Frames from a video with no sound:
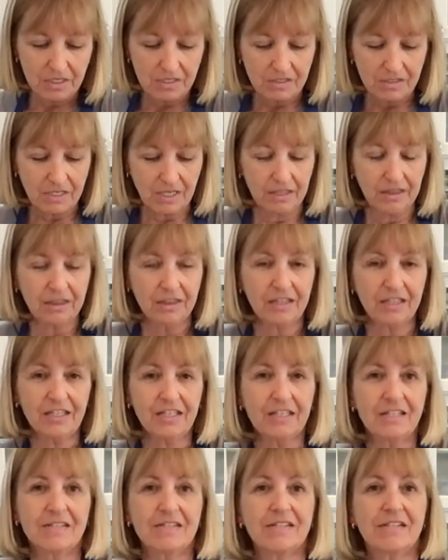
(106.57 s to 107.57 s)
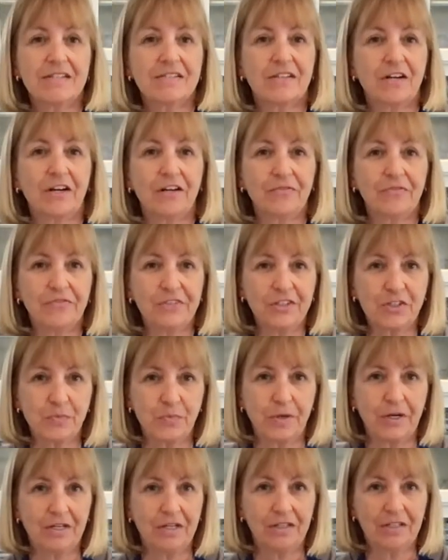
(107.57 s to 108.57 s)
And this is our fish
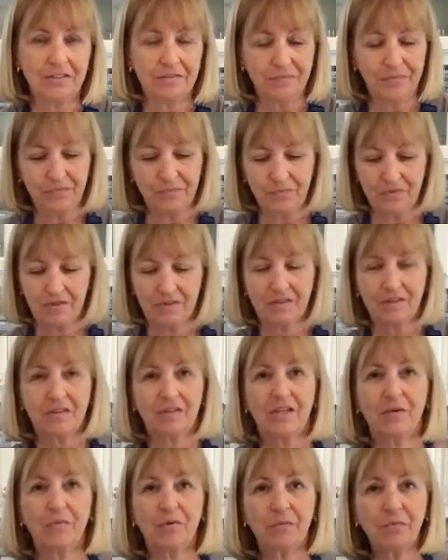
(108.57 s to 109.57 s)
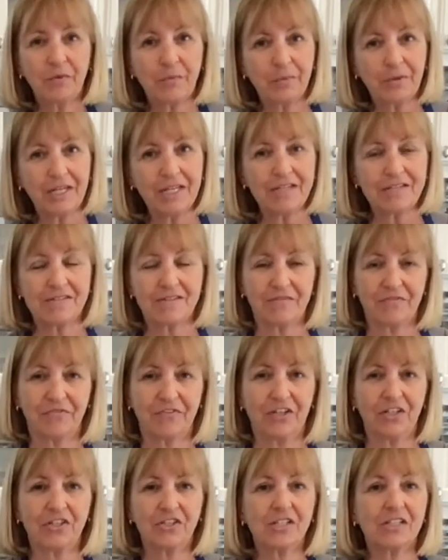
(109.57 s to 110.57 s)
part that would replace the
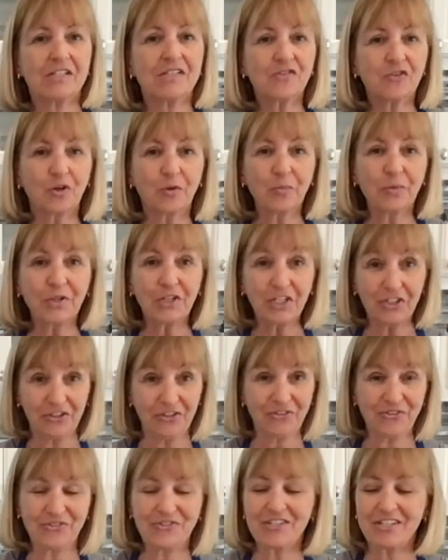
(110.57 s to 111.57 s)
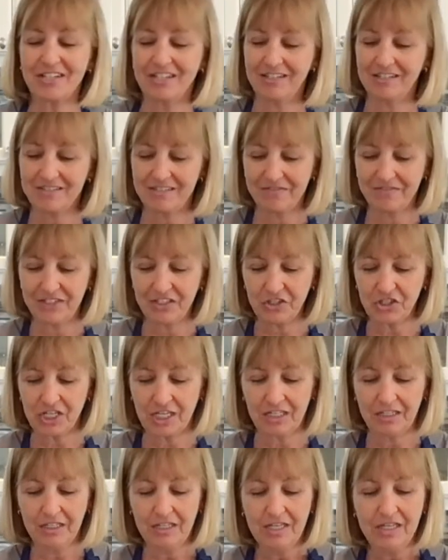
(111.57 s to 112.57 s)
fish that's normally used in a ceviche.
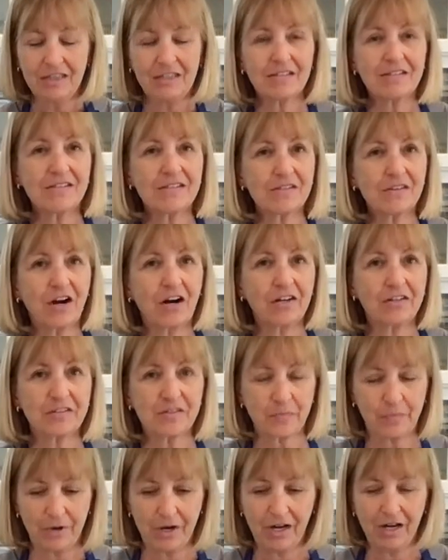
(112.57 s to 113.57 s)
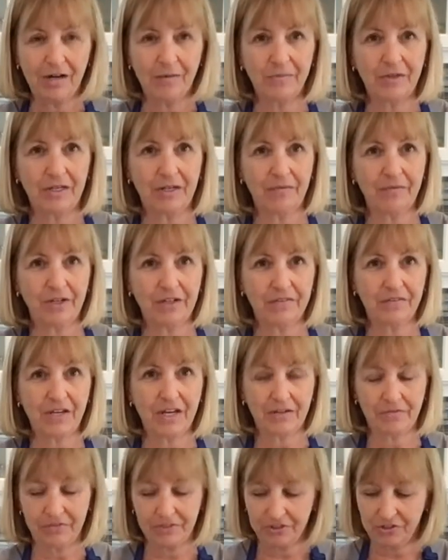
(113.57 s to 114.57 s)
This is hearts of palm that I
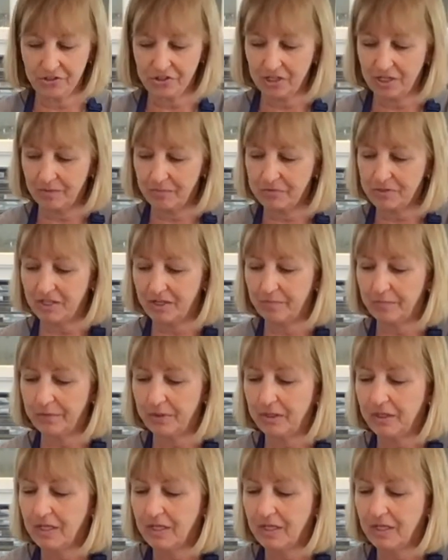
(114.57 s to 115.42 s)
have here chopped up.